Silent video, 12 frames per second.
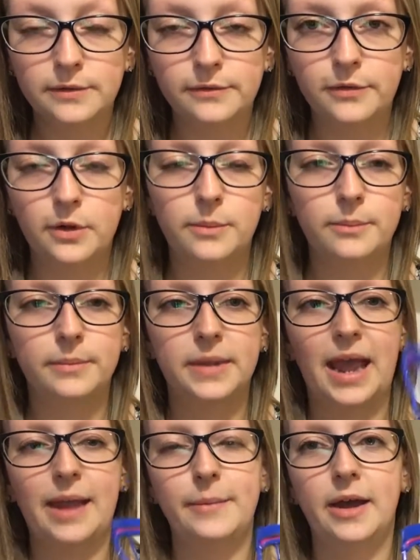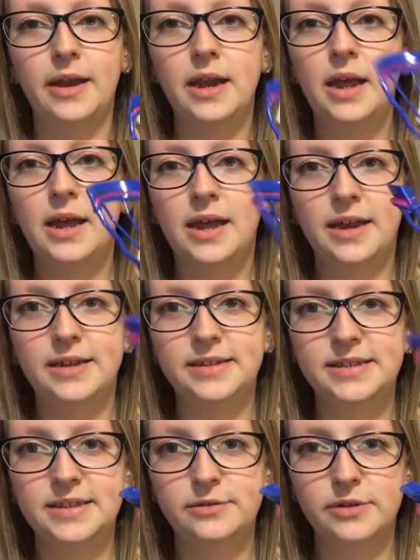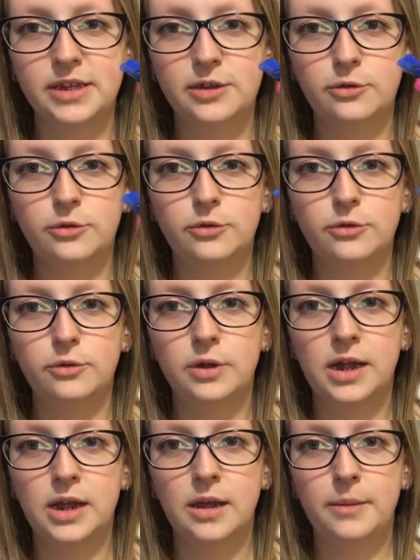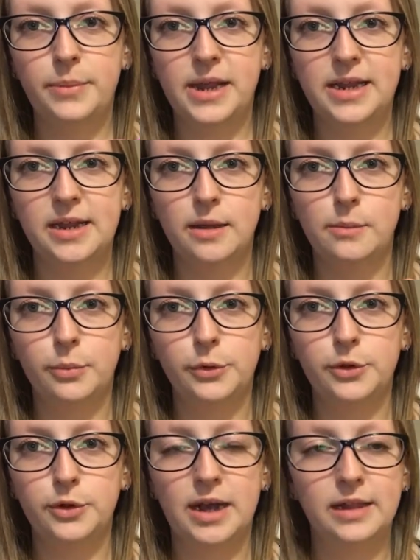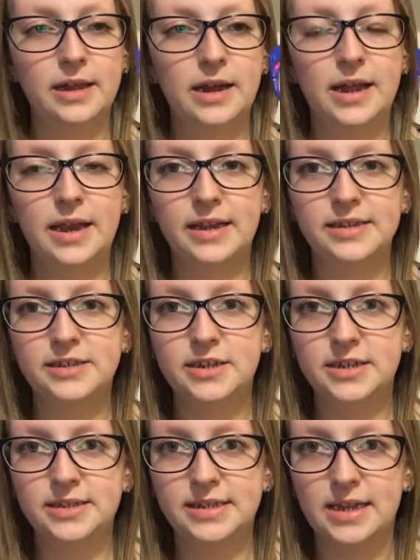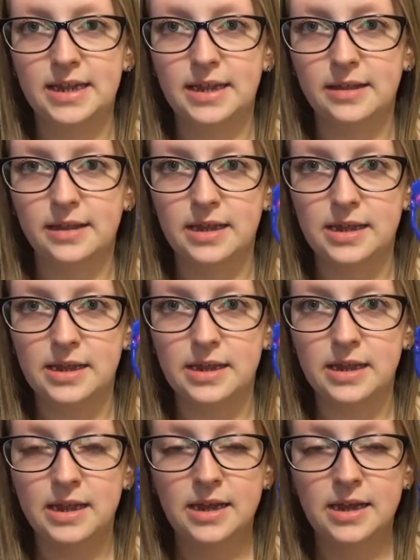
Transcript: from Kmart. And it's this really cool pink and blue color. And as you can see, the